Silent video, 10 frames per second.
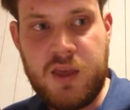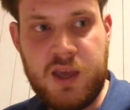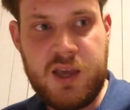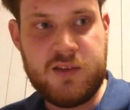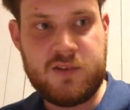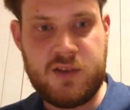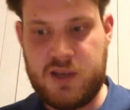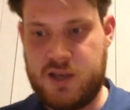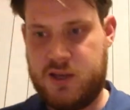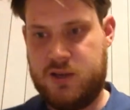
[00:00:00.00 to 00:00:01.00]
It
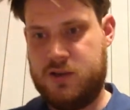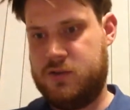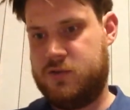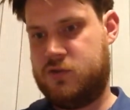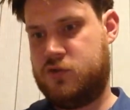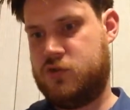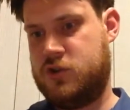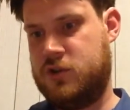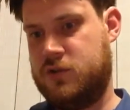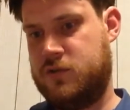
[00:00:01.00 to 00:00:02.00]
is
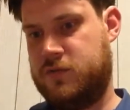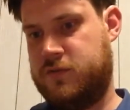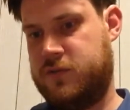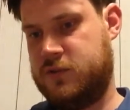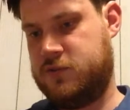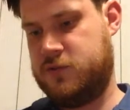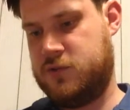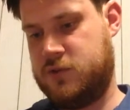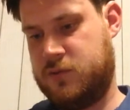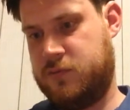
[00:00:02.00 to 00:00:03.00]
chill
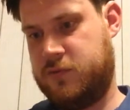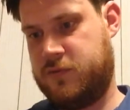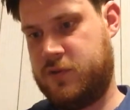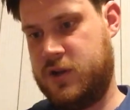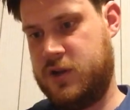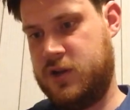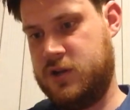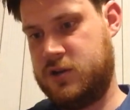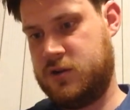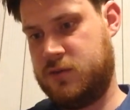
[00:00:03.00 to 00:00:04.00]
filtered, I'm afraid.